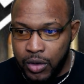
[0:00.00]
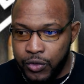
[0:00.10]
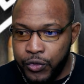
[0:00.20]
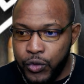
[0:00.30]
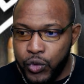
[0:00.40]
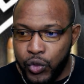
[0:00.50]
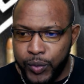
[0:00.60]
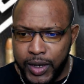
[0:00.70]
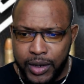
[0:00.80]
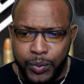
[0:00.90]

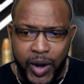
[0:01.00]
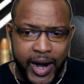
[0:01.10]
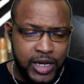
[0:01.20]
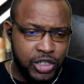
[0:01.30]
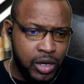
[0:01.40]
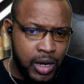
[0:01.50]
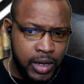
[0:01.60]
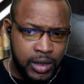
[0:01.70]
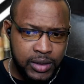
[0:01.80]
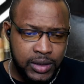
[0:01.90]
Froome in the parish
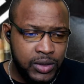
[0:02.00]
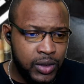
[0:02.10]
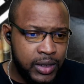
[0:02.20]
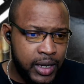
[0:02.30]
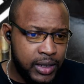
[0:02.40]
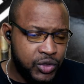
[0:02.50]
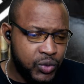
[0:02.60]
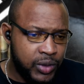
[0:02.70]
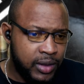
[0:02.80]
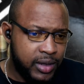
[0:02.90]
on Sunday,
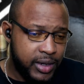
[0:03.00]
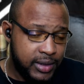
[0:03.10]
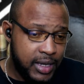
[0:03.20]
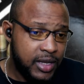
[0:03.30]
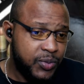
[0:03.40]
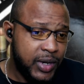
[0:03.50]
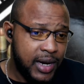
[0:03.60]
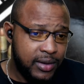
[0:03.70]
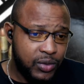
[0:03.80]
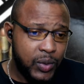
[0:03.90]
June the 30th. It's been a
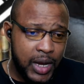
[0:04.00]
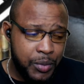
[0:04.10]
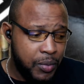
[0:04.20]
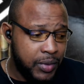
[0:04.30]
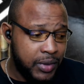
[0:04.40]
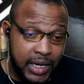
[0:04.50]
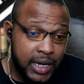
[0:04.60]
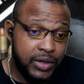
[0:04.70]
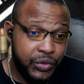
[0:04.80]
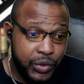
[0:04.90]
little while, but I just
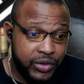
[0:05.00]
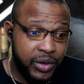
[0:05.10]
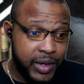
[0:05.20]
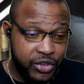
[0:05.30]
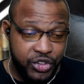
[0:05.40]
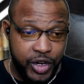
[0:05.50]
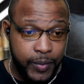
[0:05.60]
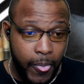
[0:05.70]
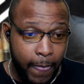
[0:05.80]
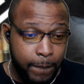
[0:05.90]
get the story, so I'm not sure.
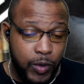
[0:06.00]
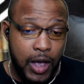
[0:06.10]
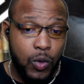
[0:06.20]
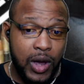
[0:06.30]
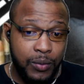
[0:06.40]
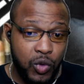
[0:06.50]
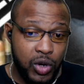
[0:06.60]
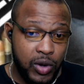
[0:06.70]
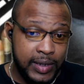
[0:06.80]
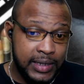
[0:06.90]
I want more
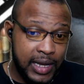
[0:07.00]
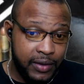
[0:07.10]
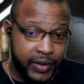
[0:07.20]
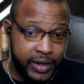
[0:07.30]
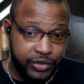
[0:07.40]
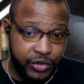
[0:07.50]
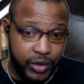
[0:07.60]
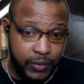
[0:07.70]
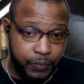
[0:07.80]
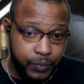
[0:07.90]
gun at half a
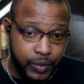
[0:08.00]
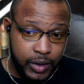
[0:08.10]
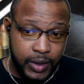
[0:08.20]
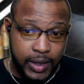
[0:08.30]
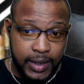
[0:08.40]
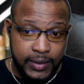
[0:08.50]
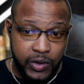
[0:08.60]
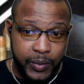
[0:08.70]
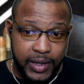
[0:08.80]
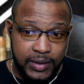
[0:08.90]
street. Yeah, and that's
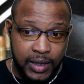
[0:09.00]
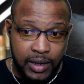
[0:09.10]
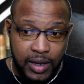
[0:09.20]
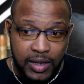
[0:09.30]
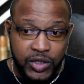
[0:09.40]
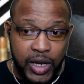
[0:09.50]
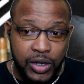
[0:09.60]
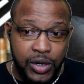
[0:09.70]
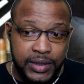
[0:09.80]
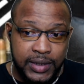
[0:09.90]
what I say. So in
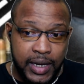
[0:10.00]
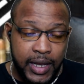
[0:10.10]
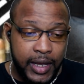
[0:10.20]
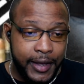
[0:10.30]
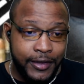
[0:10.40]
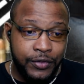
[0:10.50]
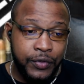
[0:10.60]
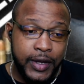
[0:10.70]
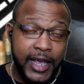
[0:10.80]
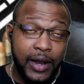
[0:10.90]
custody is
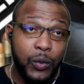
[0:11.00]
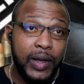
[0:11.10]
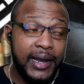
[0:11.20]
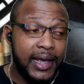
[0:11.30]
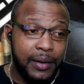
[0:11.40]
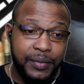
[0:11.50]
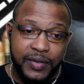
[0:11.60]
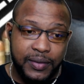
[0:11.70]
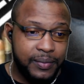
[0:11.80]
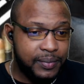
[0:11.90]
Fidel Williams,